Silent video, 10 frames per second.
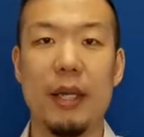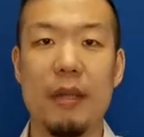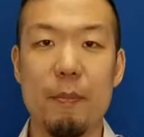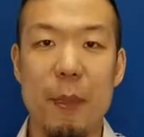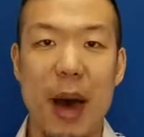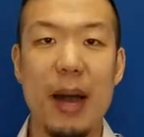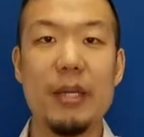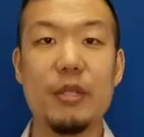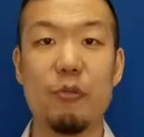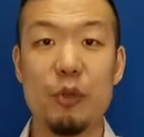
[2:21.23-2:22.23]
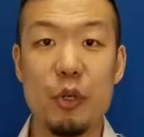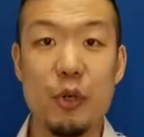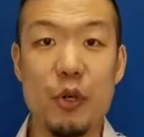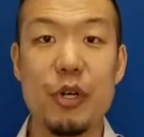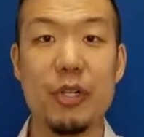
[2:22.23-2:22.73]
in the minds of
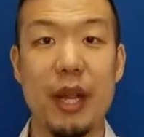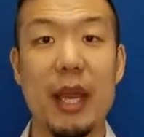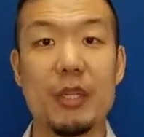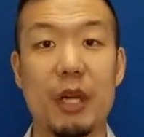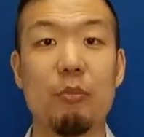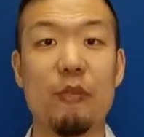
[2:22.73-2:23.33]
recruiters and HR